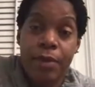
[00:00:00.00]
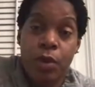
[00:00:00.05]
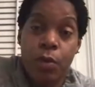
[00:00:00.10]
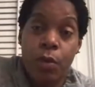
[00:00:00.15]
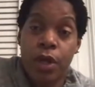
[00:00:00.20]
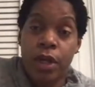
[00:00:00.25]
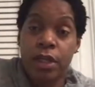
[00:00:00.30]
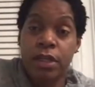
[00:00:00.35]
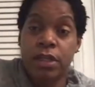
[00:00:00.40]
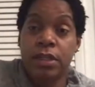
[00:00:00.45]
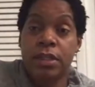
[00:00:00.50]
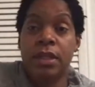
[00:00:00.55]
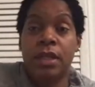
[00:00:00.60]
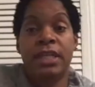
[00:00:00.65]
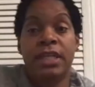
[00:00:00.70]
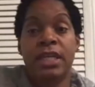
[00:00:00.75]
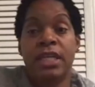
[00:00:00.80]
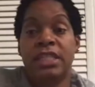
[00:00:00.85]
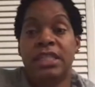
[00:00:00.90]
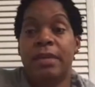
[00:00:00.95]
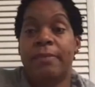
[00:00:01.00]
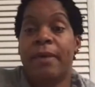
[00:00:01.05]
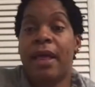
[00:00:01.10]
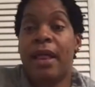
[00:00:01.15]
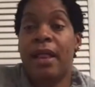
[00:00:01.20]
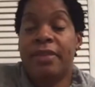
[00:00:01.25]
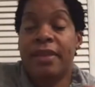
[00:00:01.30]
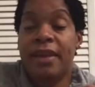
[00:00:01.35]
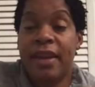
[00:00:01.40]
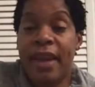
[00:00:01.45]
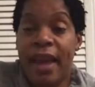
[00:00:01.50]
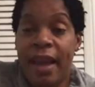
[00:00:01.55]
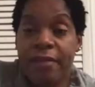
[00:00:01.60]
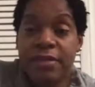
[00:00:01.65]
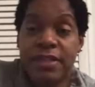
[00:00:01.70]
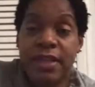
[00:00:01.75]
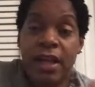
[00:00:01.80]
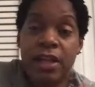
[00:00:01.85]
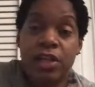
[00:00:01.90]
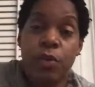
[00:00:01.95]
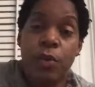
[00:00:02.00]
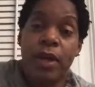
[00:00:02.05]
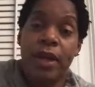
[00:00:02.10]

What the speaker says: You want to teach them healthy lifestyle.